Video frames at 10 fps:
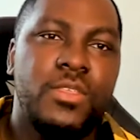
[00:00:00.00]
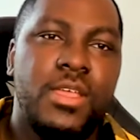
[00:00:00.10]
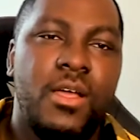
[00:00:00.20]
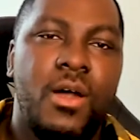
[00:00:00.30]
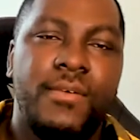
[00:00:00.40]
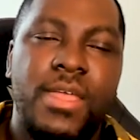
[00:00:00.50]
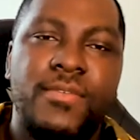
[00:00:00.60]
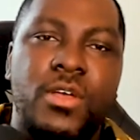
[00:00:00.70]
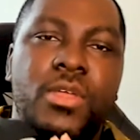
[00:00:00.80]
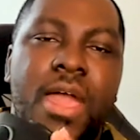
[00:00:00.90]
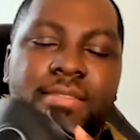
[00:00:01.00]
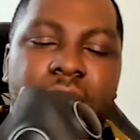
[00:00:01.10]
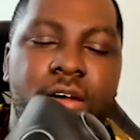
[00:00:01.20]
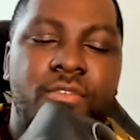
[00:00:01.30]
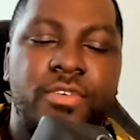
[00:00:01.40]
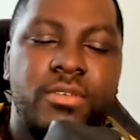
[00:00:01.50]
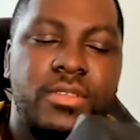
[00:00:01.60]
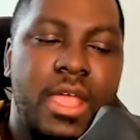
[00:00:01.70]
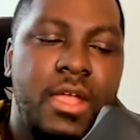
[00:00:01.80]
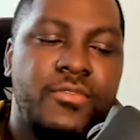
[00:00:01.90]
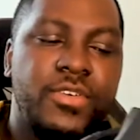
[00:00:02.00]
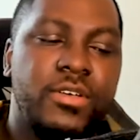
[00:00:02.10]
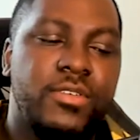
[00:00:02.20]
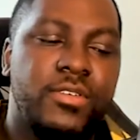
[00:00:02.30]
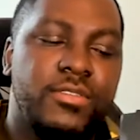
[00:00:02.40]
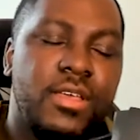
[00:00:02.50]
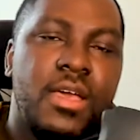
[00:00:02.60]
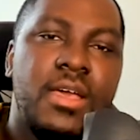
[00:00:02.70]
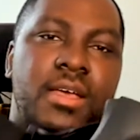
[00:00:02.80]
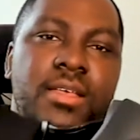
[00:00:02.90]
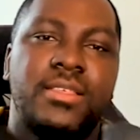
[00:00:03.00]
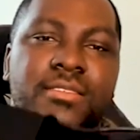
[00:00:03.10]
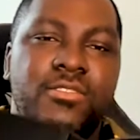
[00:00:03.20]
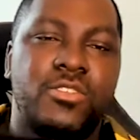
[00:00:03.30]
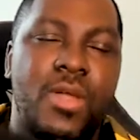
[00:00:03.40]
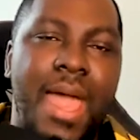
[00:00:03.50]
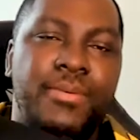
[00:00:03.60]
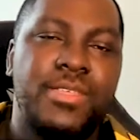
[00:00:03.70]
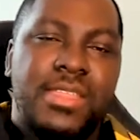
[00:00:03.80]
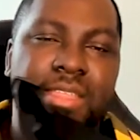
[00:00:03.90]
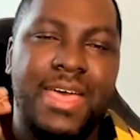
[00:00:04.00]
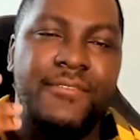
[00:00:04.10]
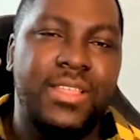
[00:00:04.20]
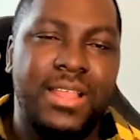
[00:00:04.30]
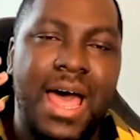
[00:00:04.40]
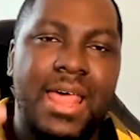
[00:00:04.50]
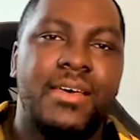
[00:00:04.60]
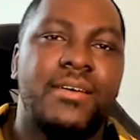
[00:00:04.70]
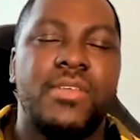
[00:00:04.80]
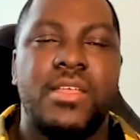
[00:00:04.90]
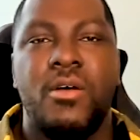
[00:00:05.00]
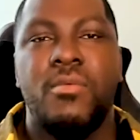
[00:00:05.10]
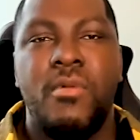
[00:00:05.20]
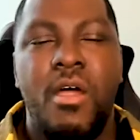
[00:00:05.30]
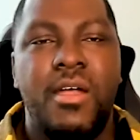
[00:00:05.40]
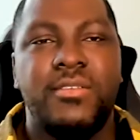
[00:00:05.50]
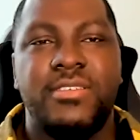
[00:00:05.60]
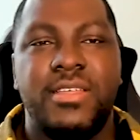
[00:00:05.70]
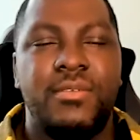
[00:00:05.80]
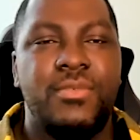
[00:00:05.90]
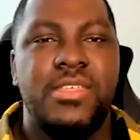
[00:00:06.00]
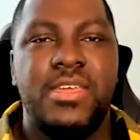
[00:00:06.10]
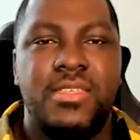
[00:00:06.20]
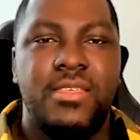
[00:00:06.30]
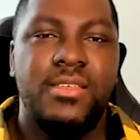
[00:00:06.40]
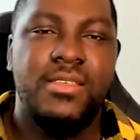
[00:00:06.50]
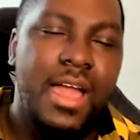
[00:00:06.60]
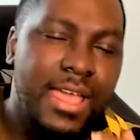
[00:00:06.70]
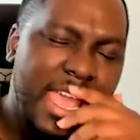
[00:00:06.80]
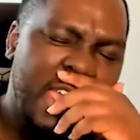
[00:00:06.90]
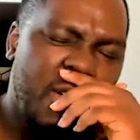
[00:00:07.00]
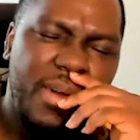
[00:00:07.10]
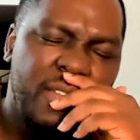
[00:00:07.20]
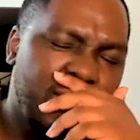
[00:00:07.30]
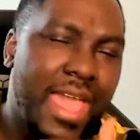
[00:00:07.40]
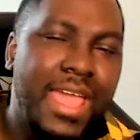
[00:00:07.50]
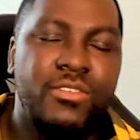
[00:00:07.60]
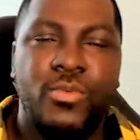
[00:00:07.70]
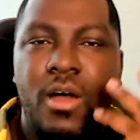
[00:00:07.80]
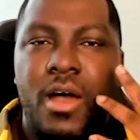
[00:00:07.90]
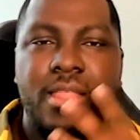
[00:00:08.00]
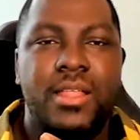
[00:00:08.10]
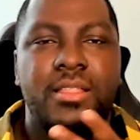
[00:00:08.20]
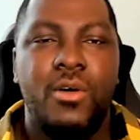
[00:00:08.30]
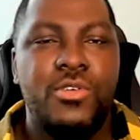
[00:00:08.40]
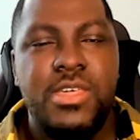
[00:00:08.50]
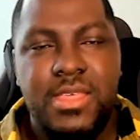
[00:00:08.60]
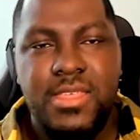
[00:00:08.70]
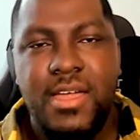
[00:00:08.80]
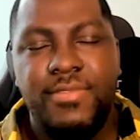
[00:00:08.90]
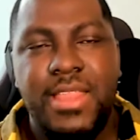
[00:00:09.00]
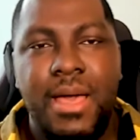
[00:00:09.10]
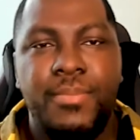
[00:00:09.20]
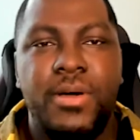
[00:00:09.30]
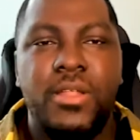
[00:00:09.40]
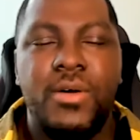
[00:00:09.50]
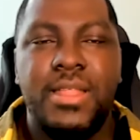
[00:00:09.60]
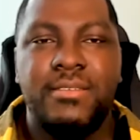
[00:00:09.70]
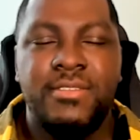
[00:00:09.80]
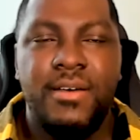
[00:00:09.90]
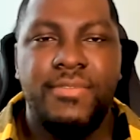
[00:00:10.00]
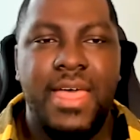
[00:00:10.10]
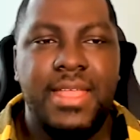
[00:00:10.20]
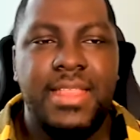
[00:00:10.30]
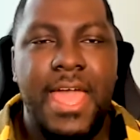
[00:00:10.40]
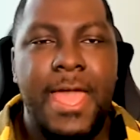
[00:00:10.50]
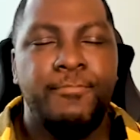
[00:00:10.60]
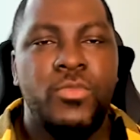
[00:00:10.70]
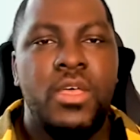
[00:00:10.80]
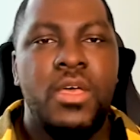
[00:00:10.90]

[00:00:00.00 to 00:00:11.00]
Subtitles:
Even though you have the air filters, the straps just left a lot of, marks, and it was just yucky on my face with all the lotion and stuff that I put on and stuff like that